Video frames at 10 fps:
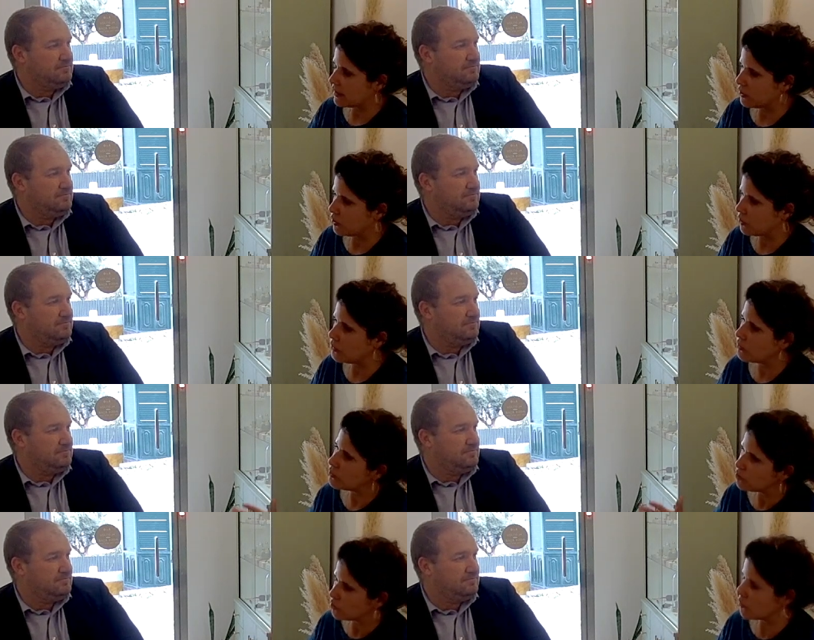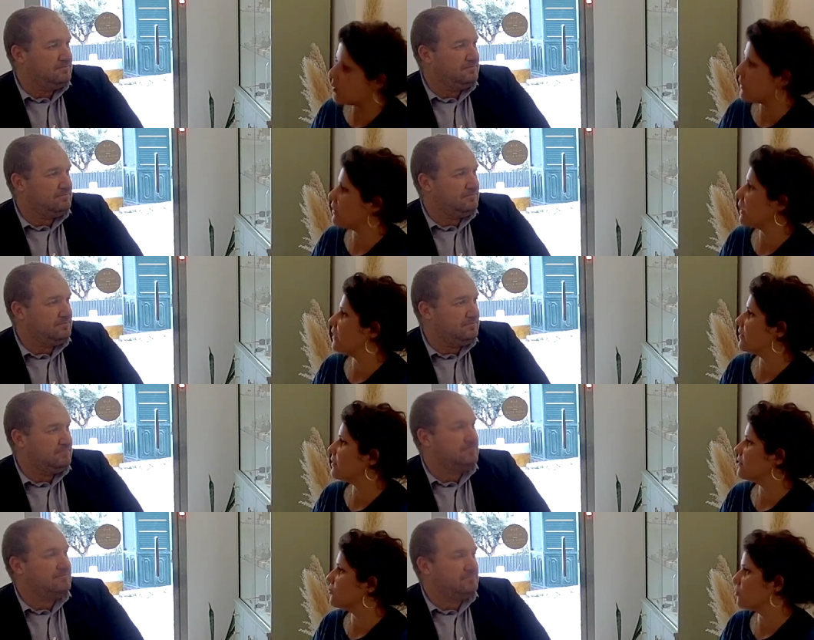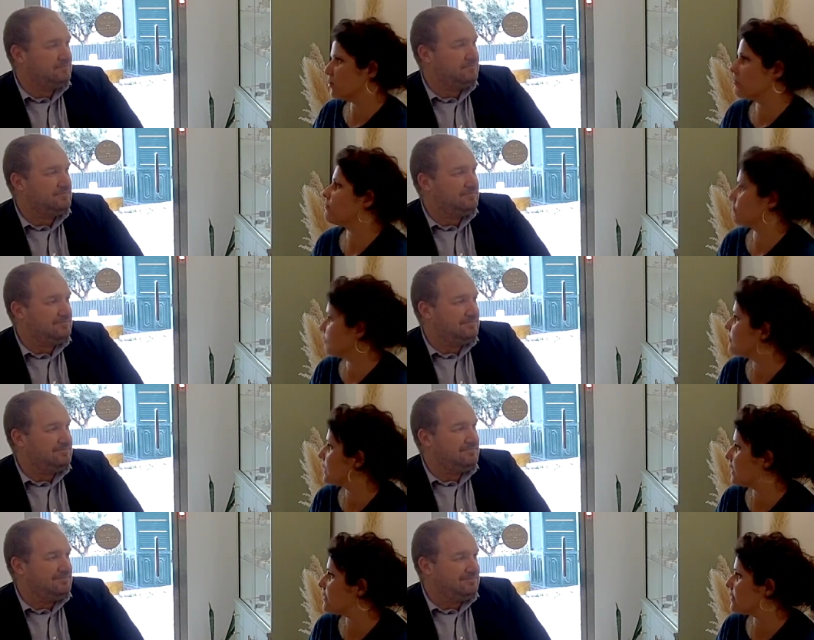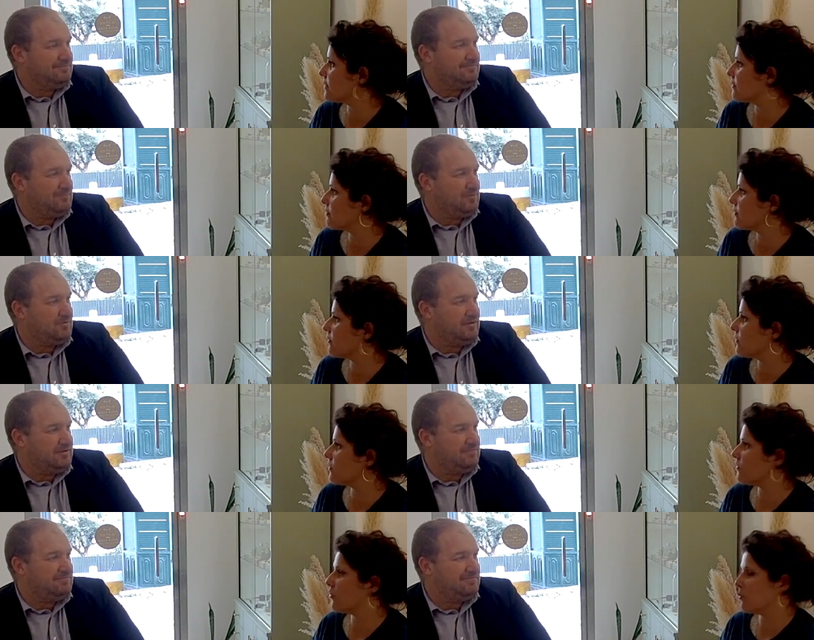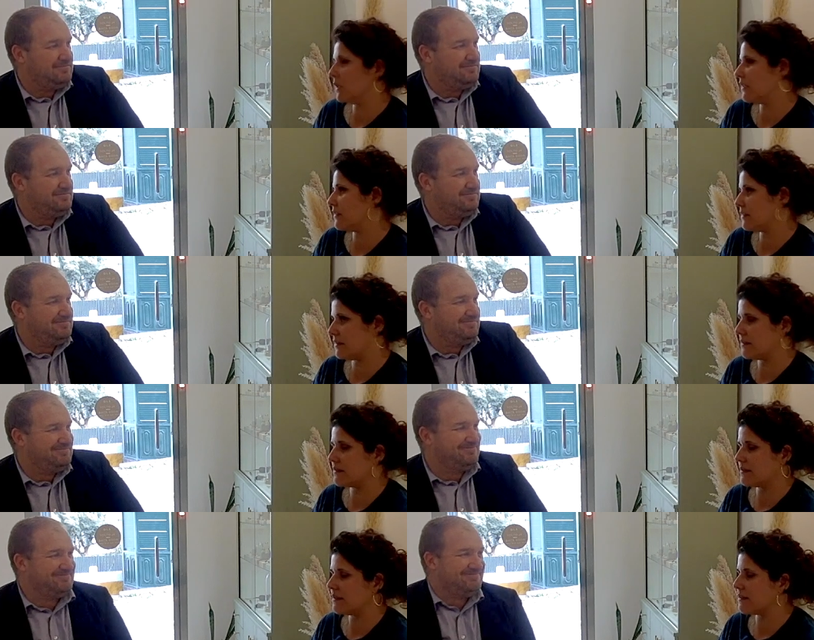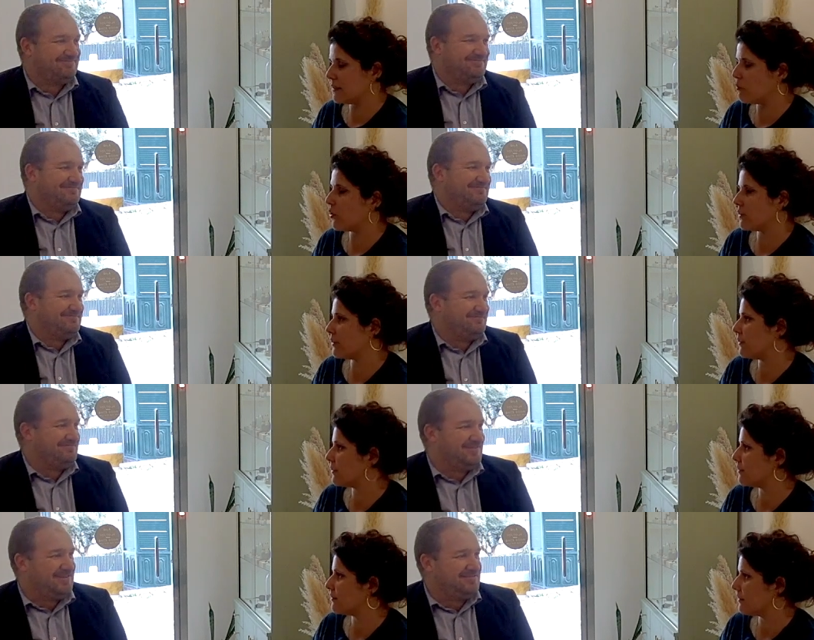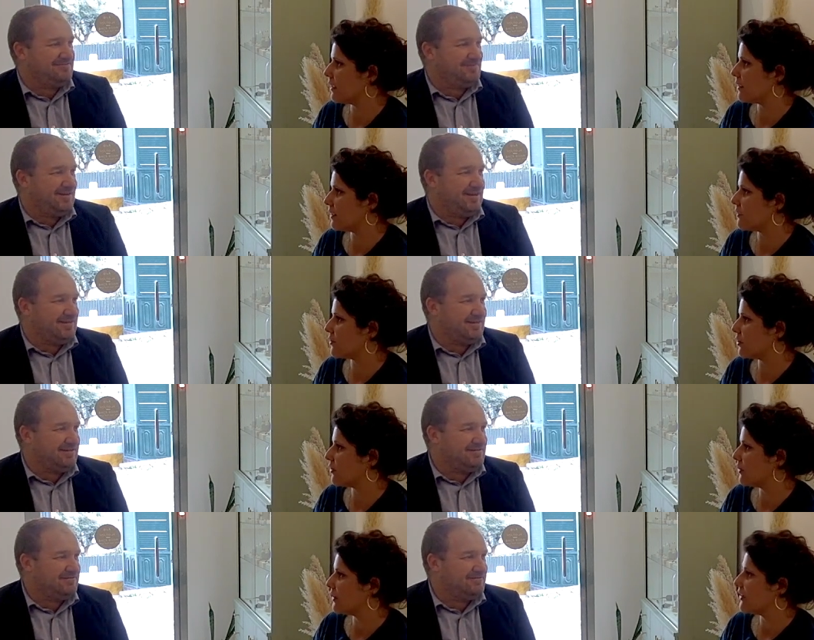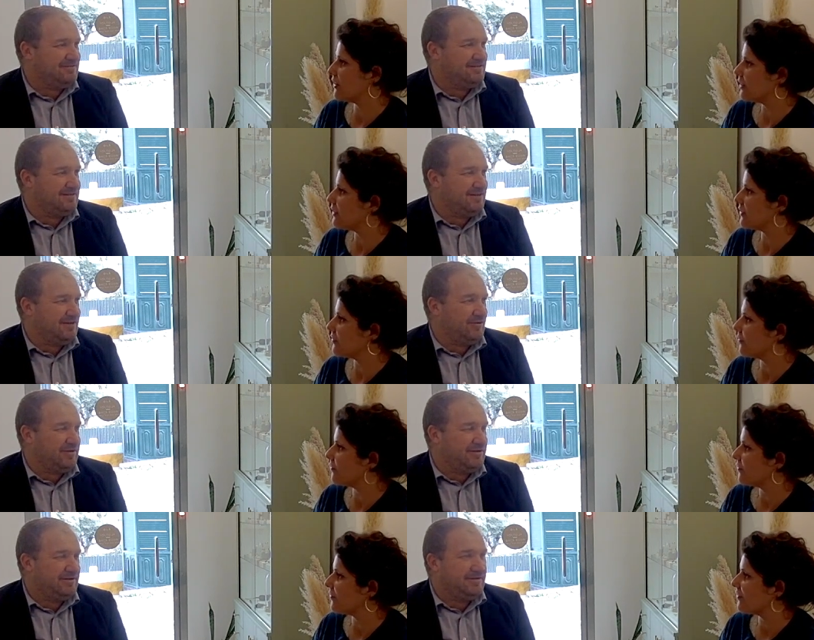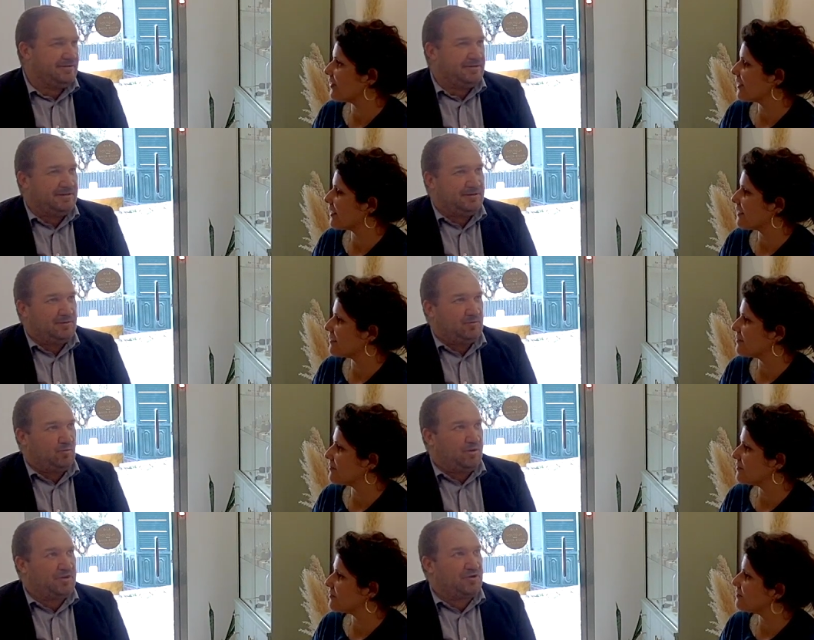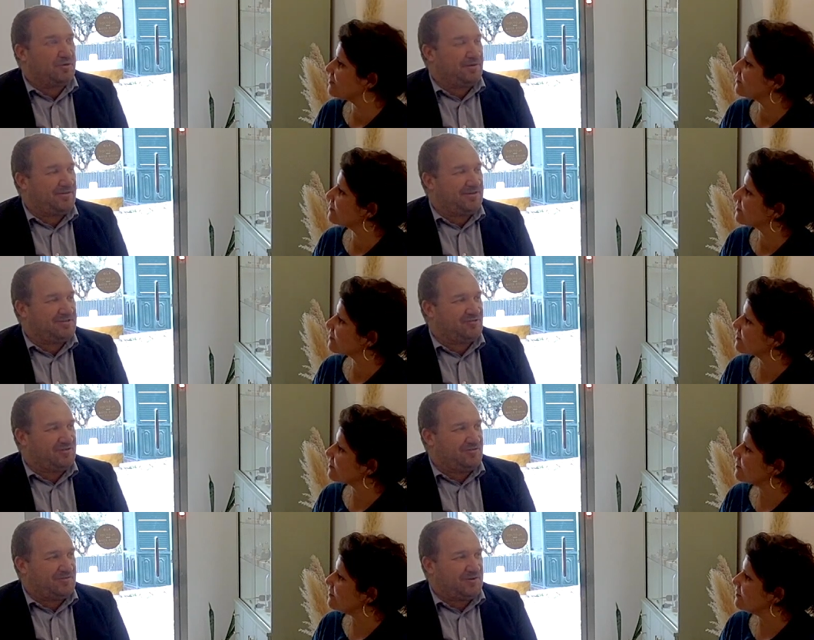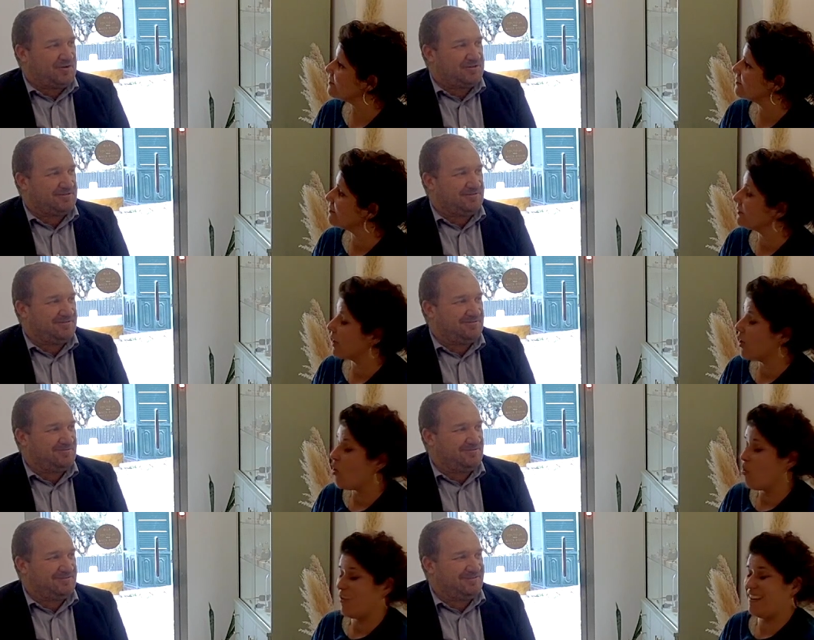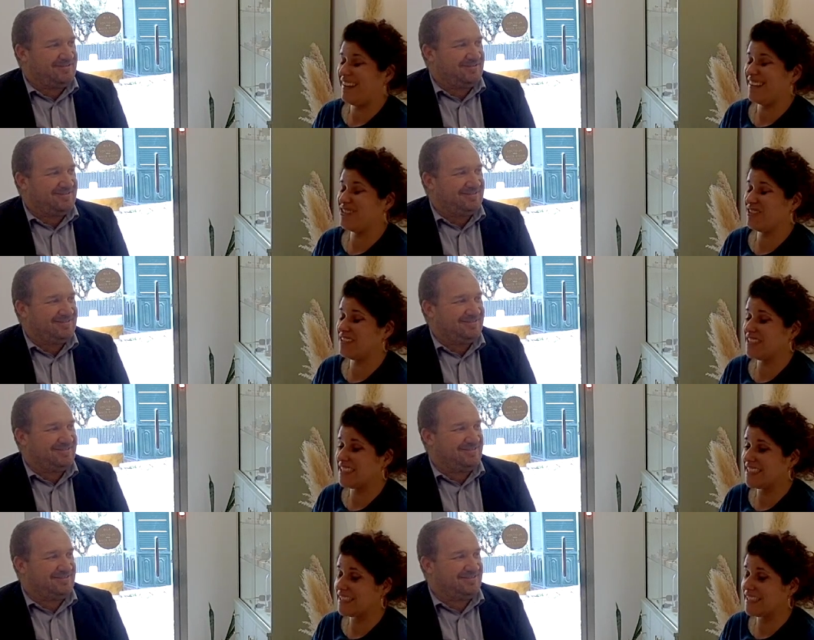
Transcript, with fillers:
Speaker 1: and the new should be together. Should, yes. Okay. For me, it's important.
Speaker 2: Yeah, I think so. Yeah, I agree. What do you know about the history of the castle?
Speaker 1: I'm actually